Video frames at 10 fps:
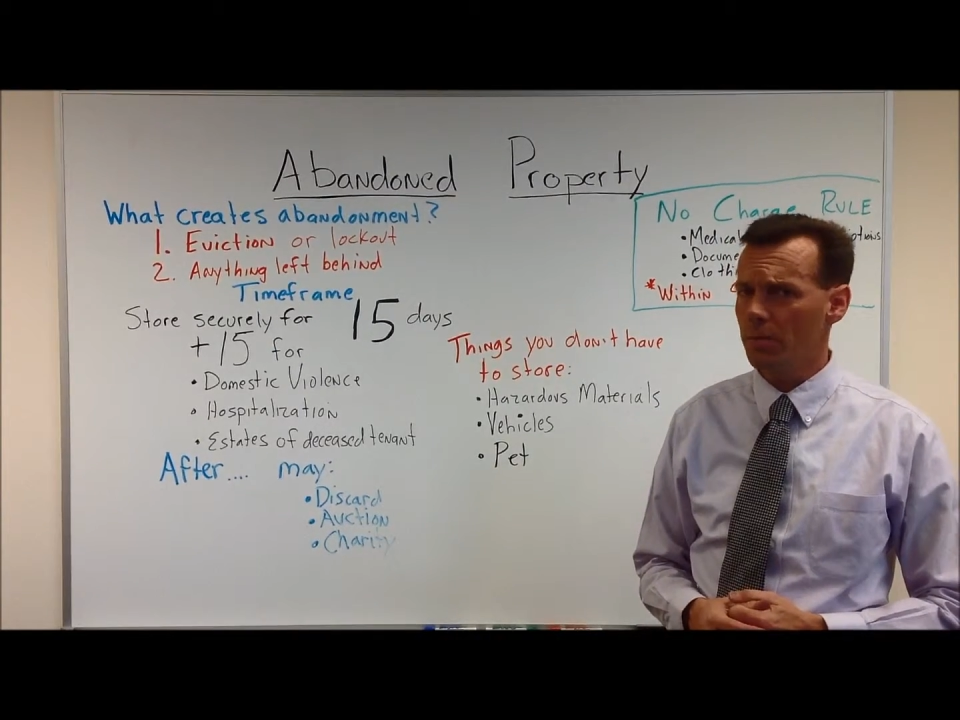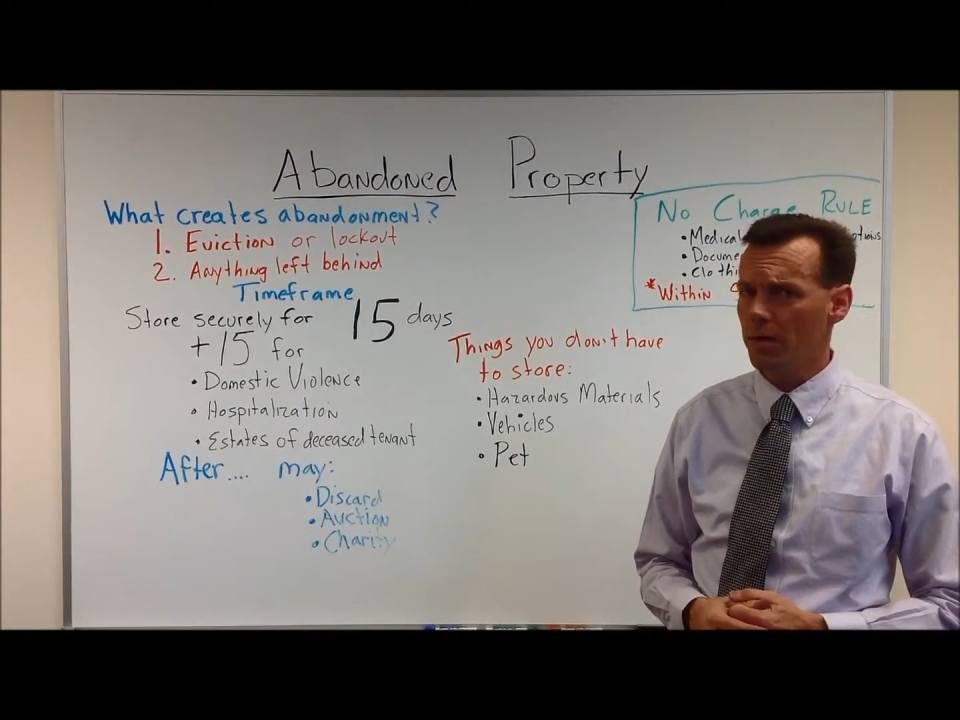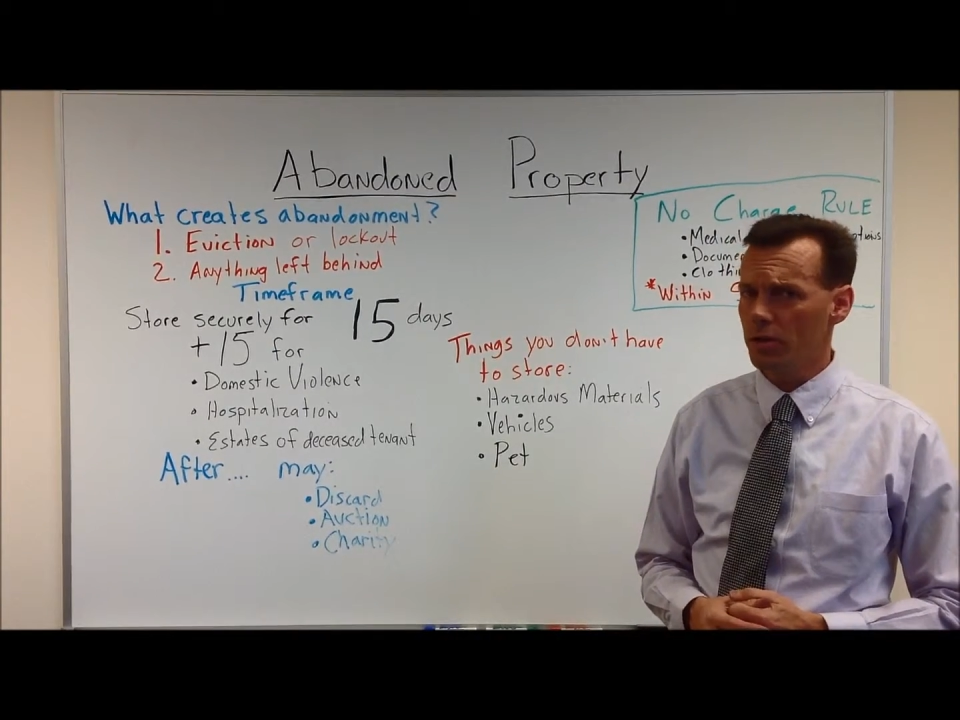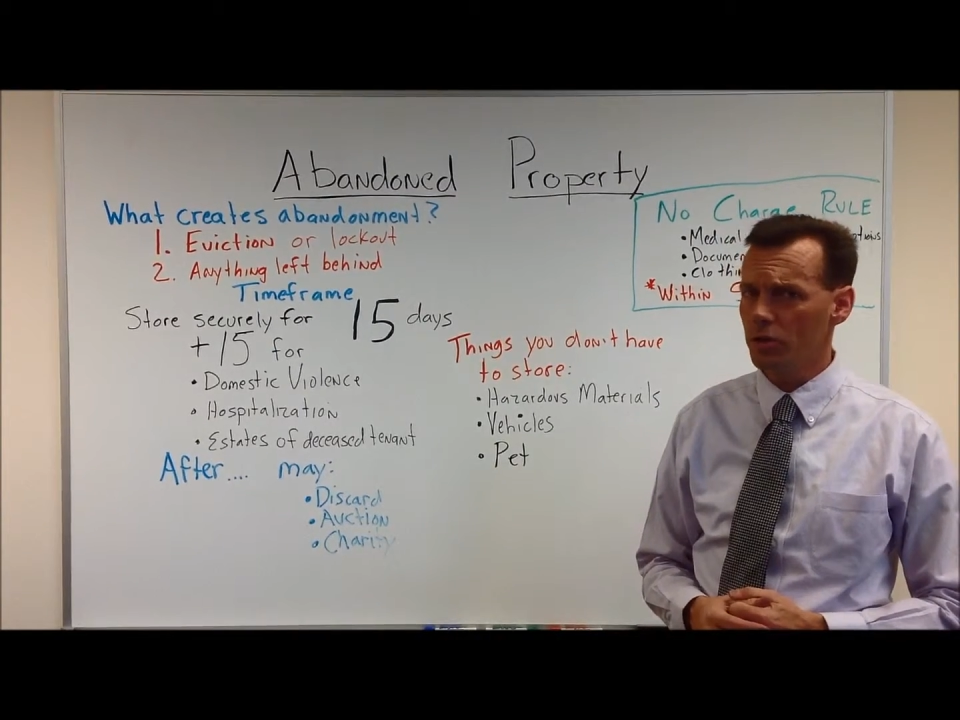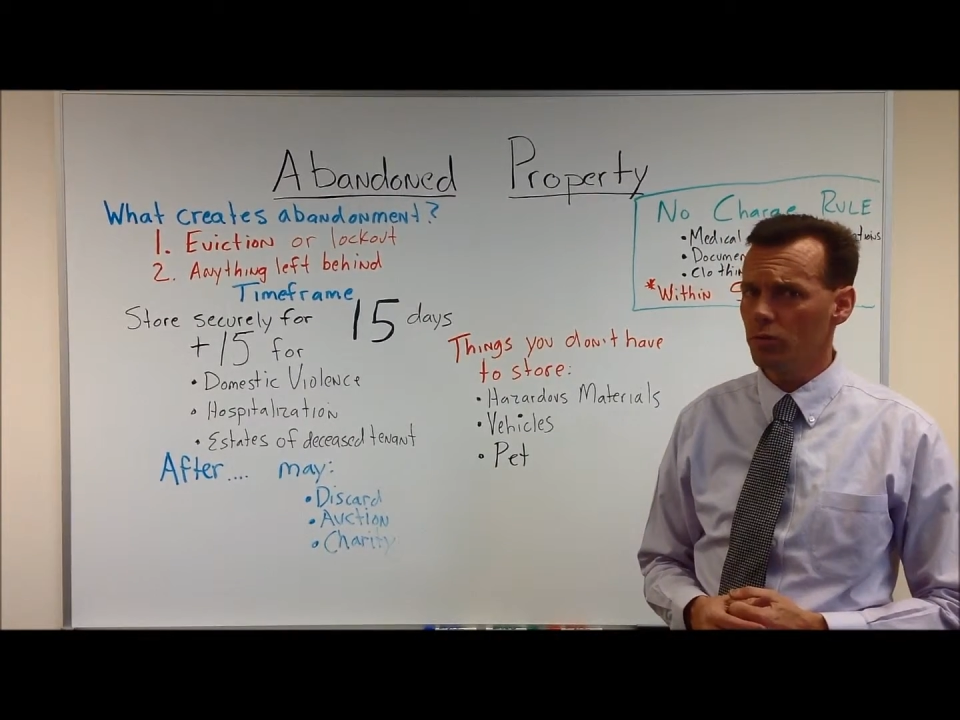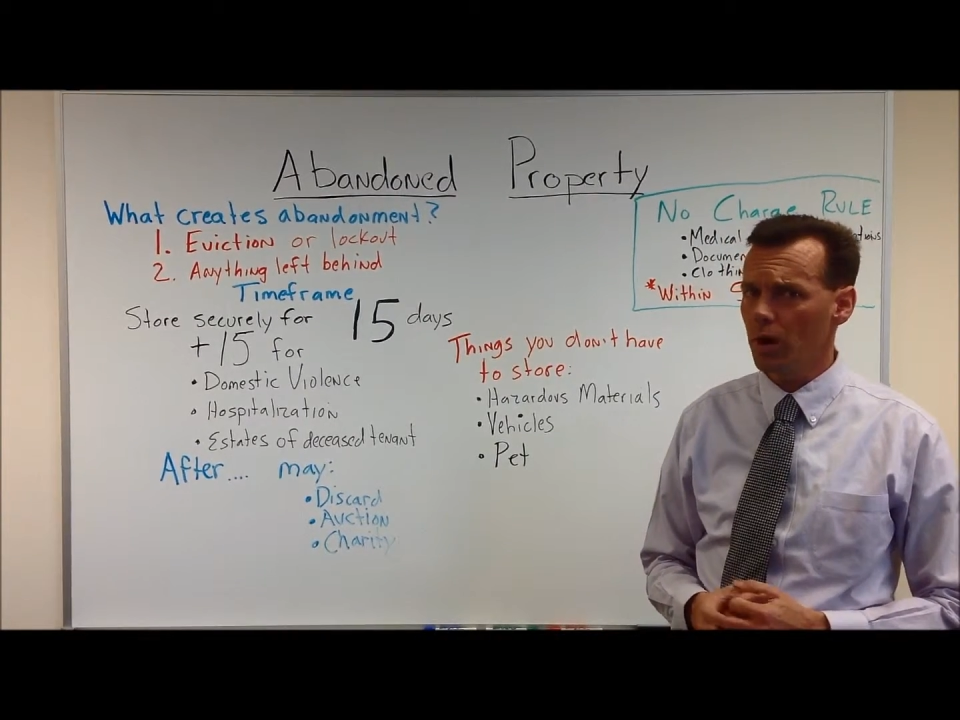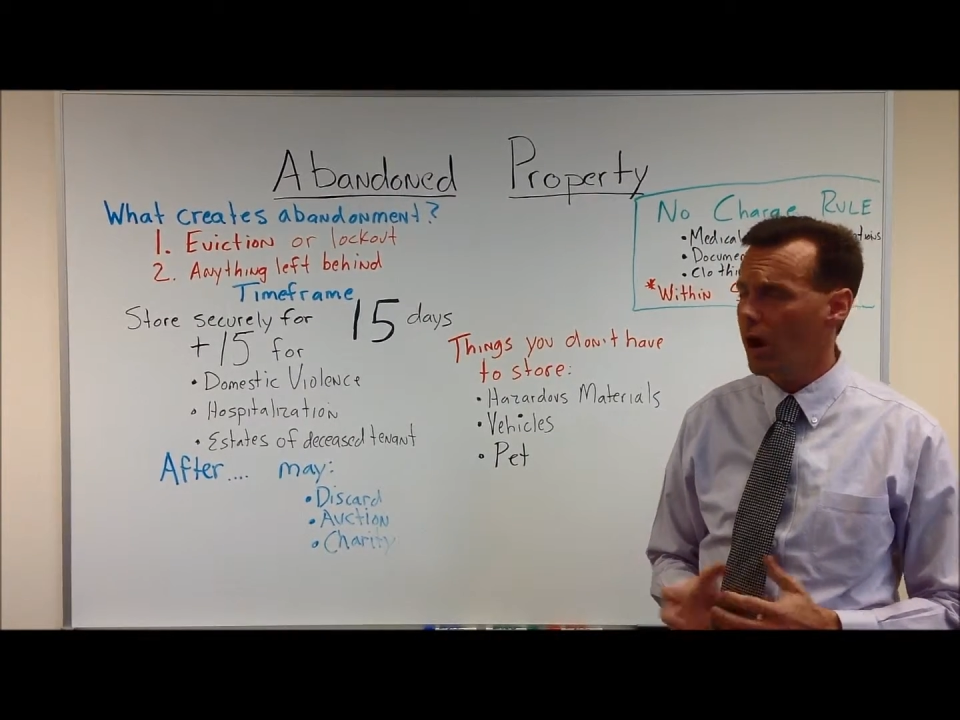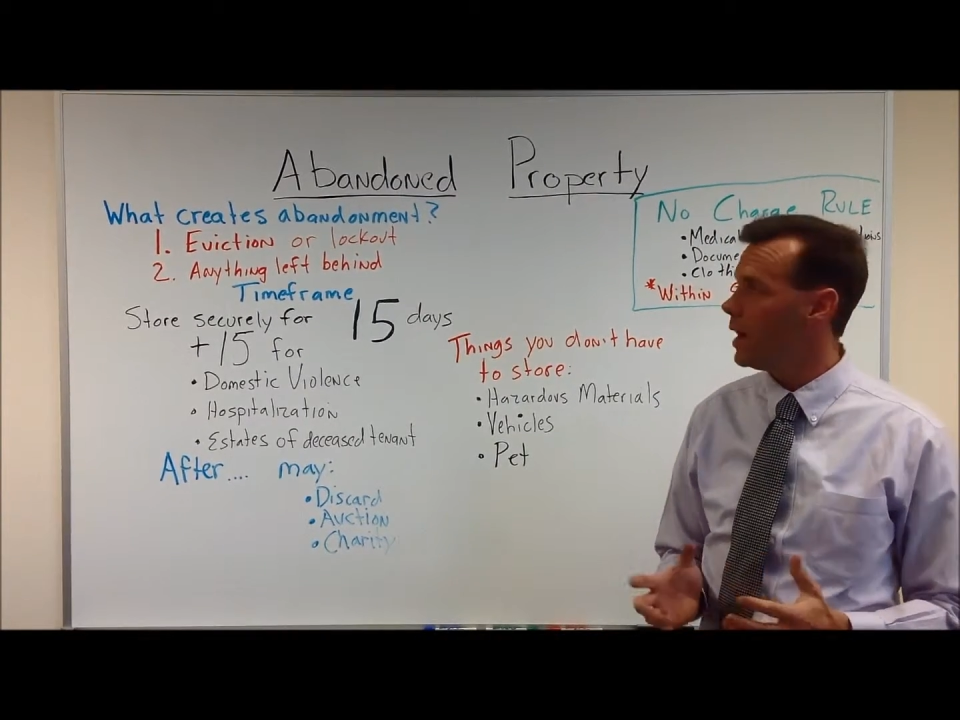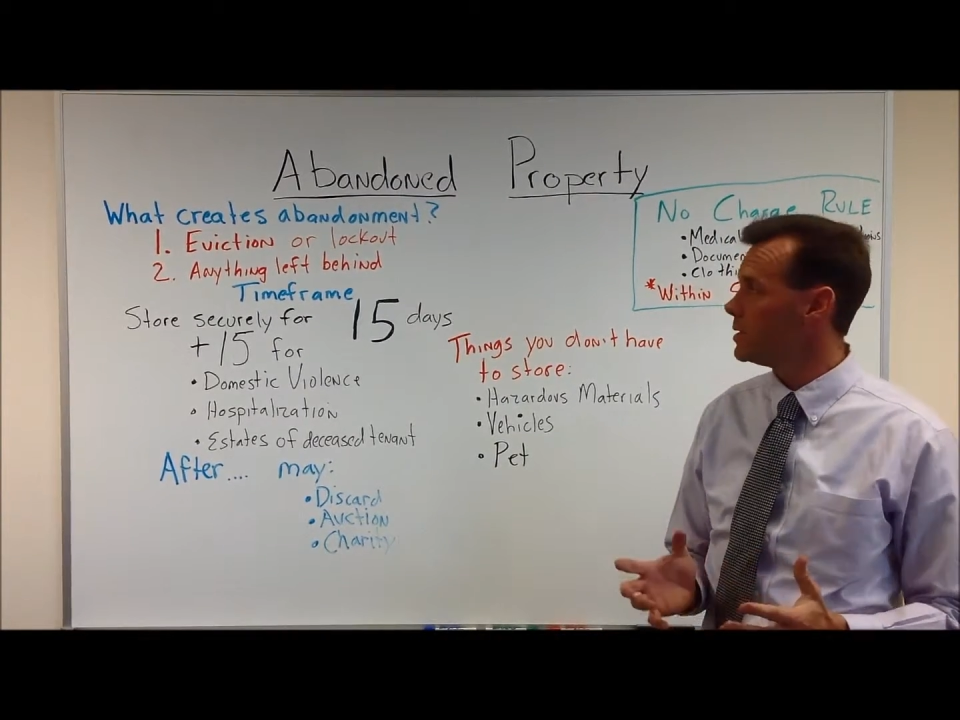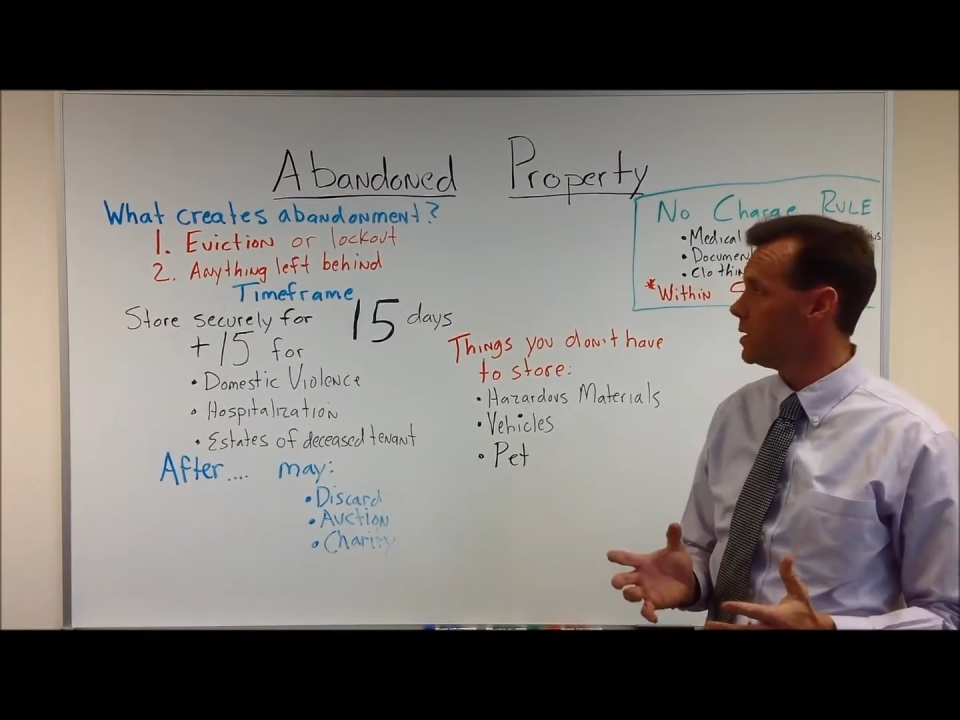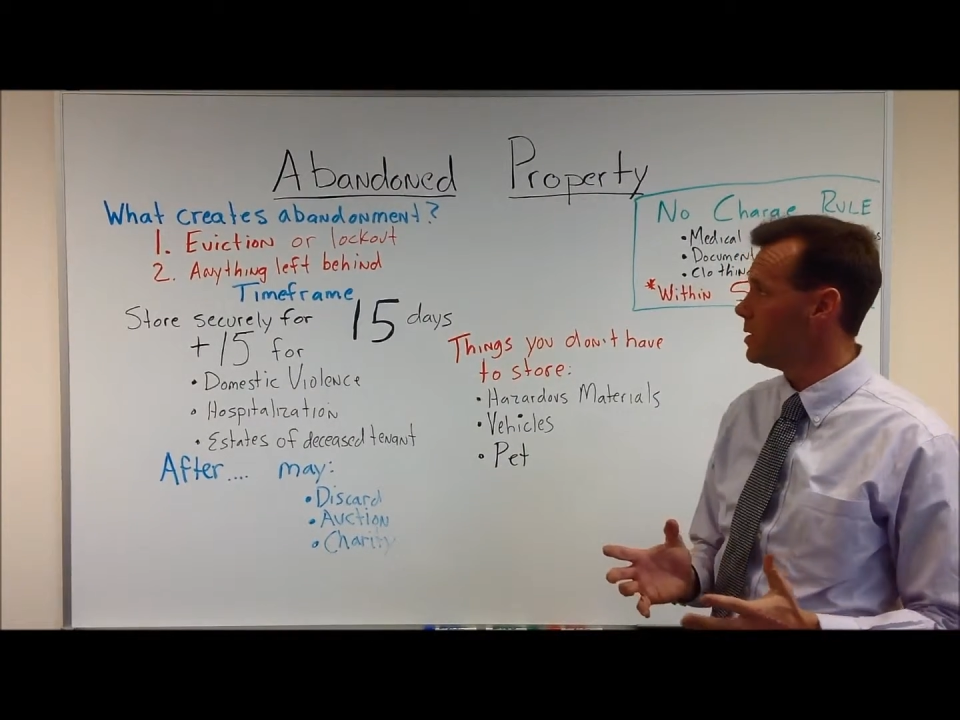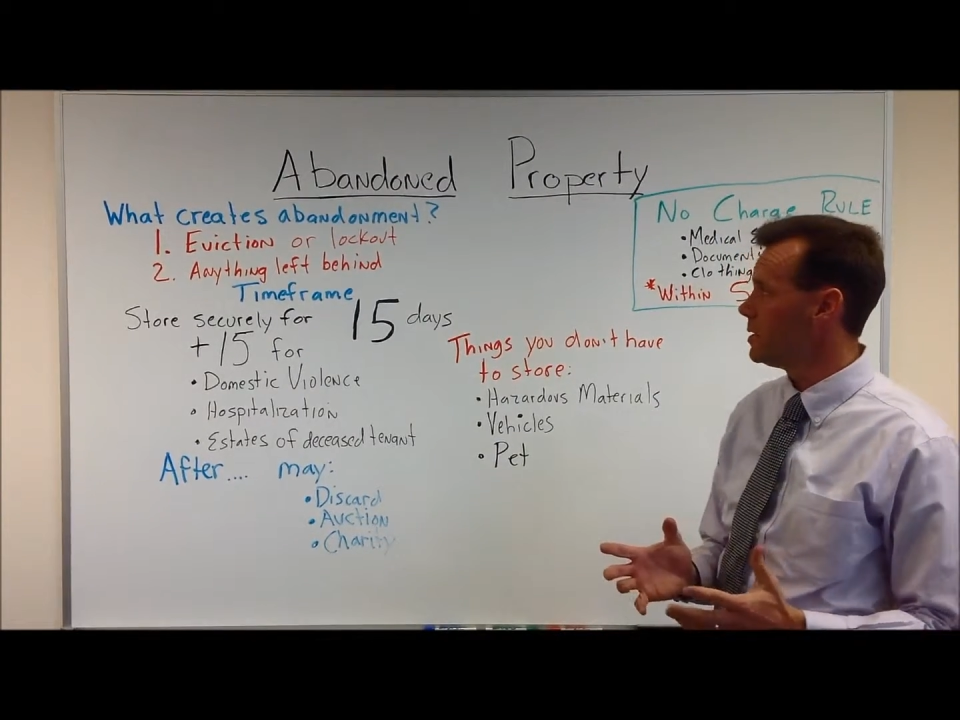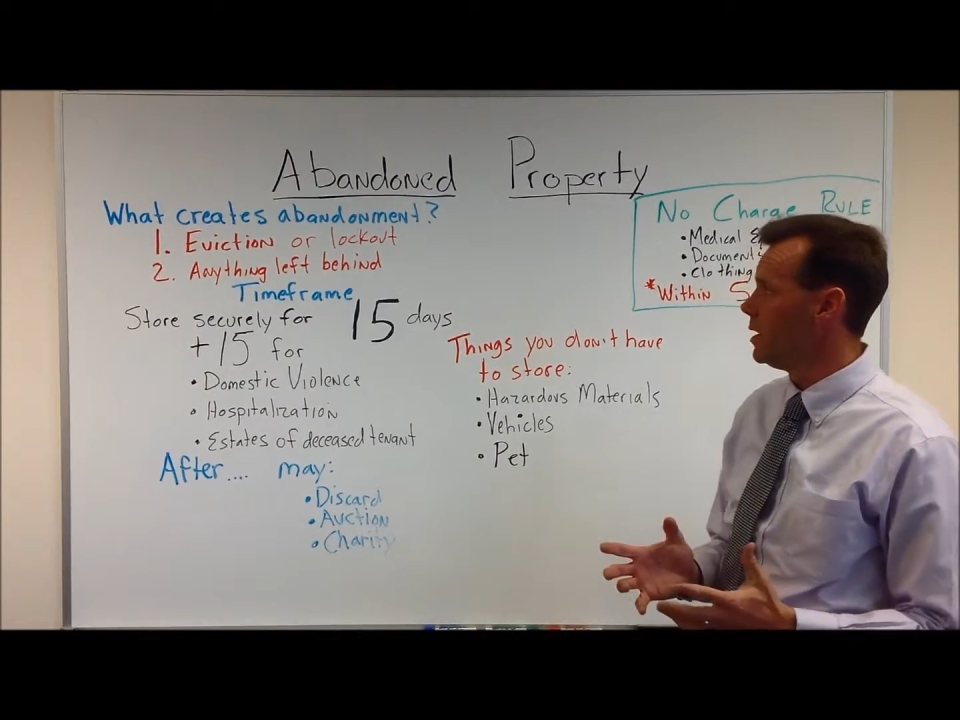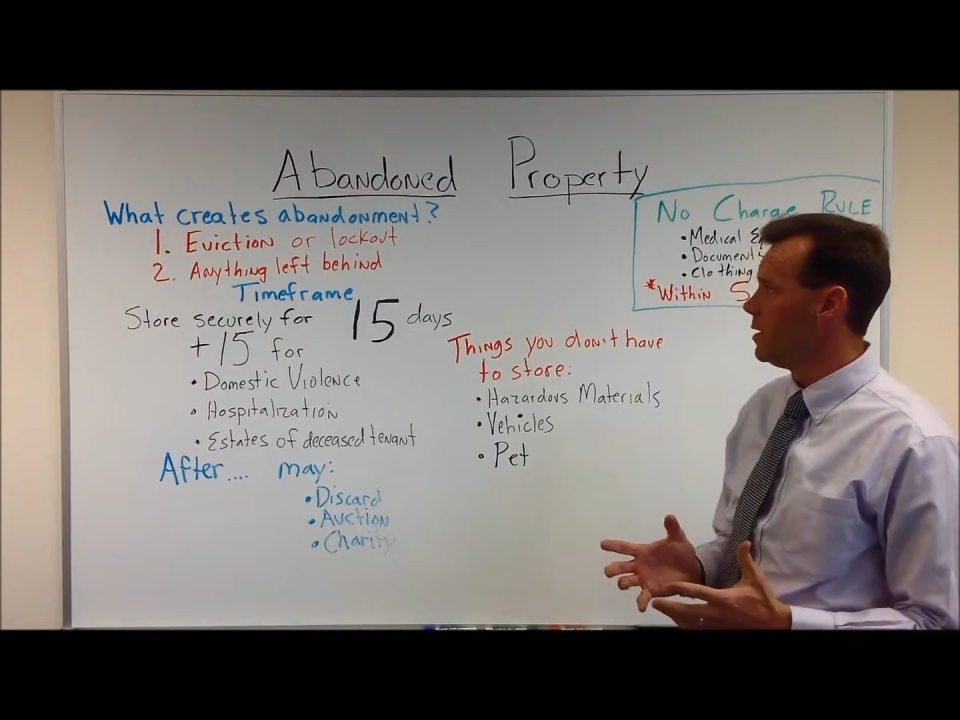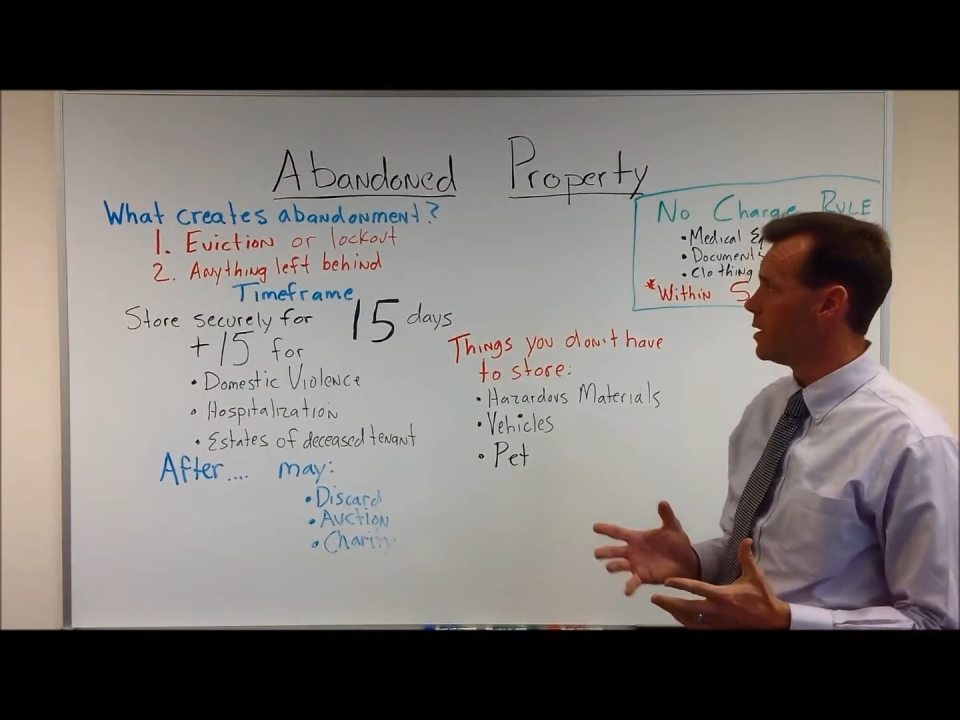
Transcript: about the two causes